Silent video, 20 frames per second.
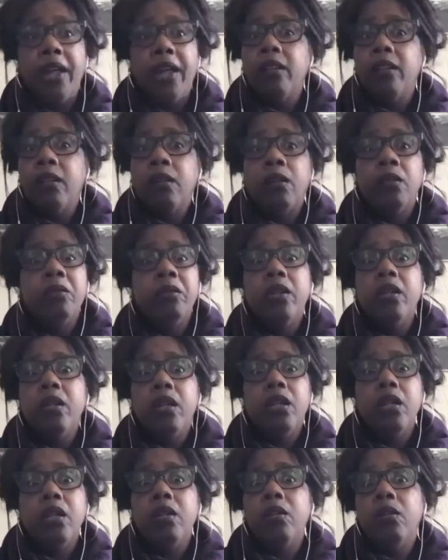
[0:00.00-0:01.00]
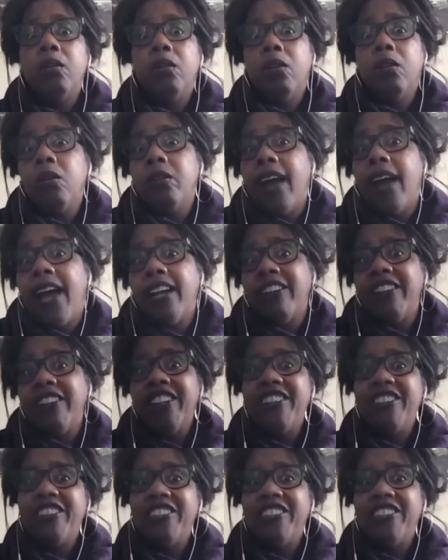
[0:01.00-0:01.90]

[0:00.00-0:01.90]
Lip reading: like little girl diaries,